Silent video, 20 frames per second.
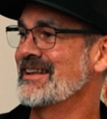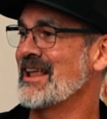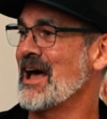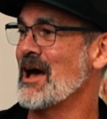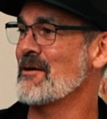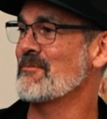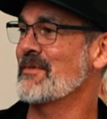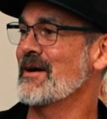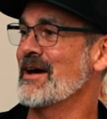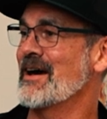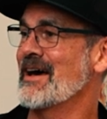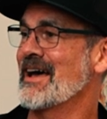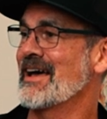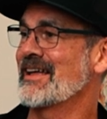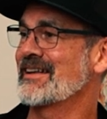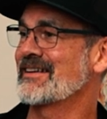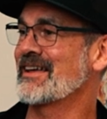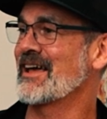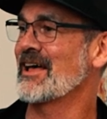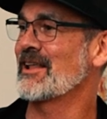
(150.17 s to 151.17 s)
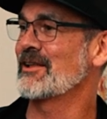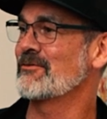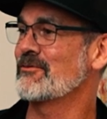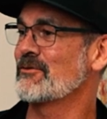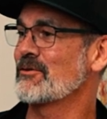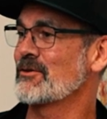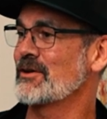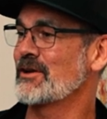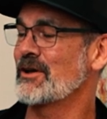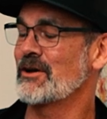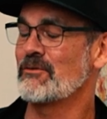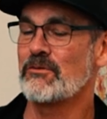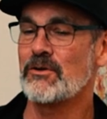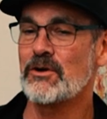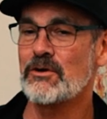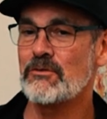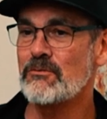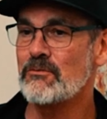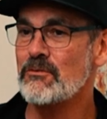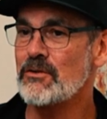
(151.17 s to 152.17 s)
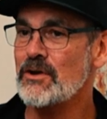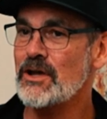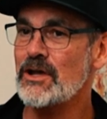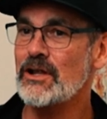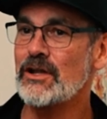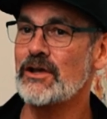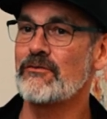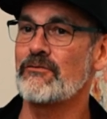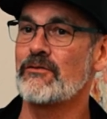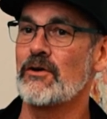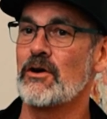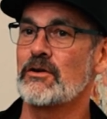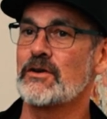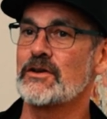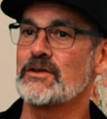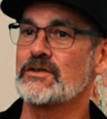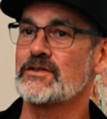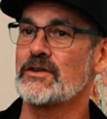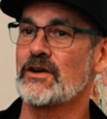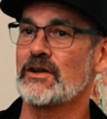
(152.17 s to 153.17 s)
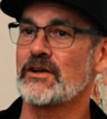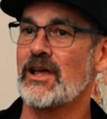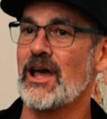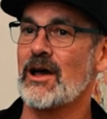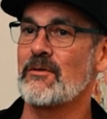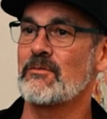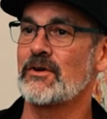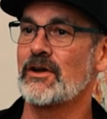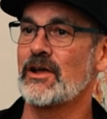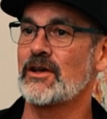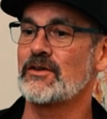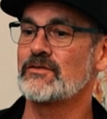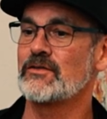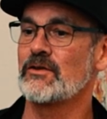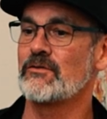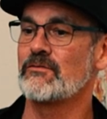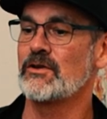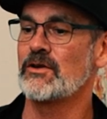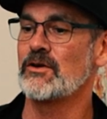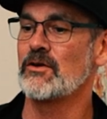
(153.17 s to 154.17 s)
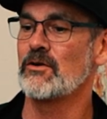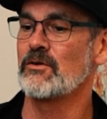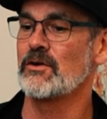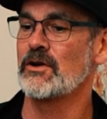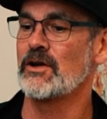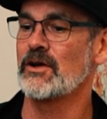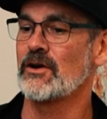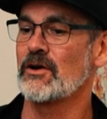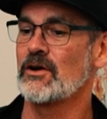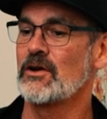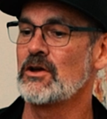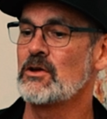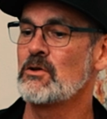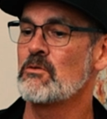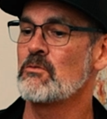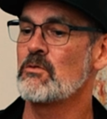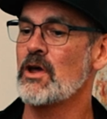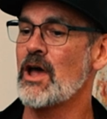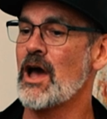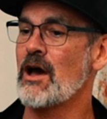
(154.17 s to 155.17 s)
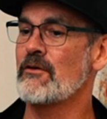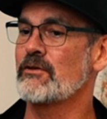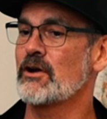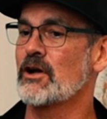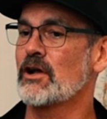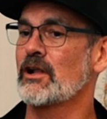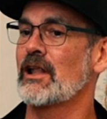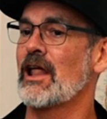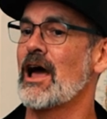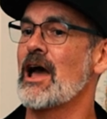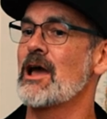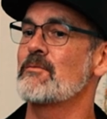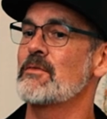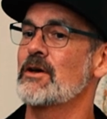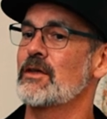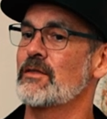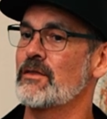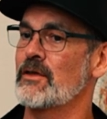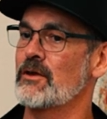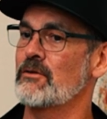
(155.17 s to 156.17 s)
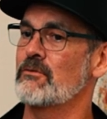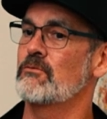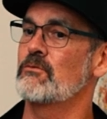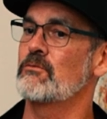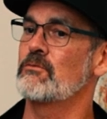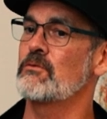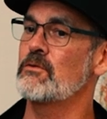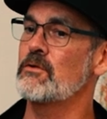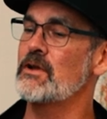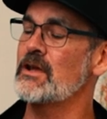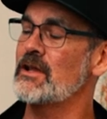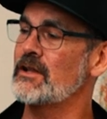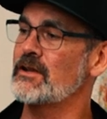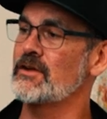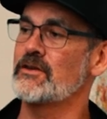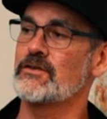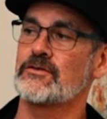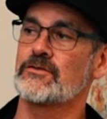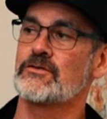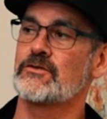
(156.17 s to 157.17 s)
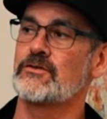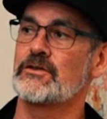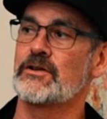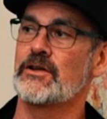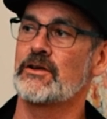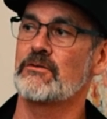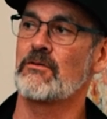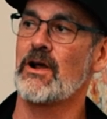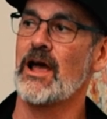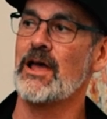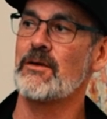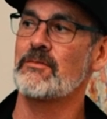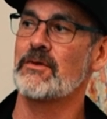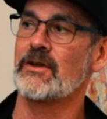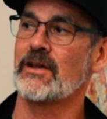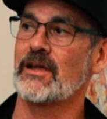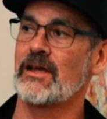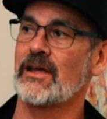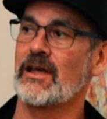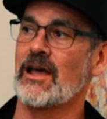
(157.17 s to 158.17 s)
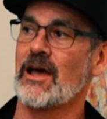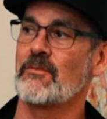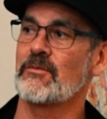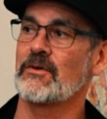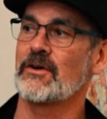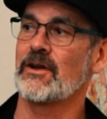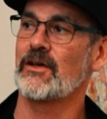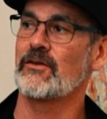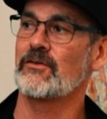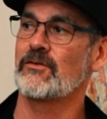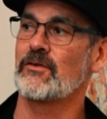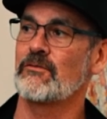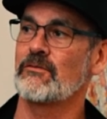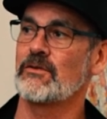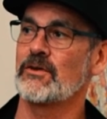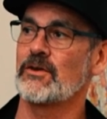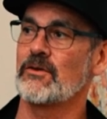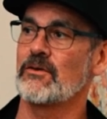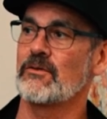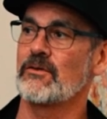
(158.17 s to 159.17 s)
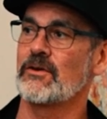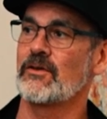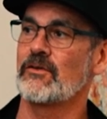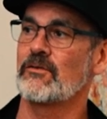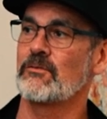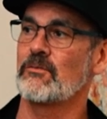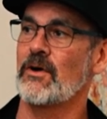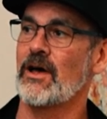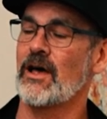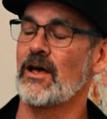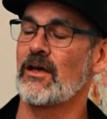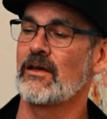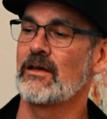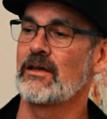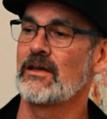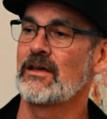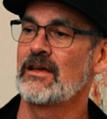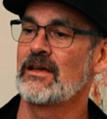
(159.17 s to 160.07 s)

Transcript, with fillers: Napa and California. We're really focused on Cabernet Sauvignon here. We have a climate that really is good at ripening Cabernet Sauvignon as well.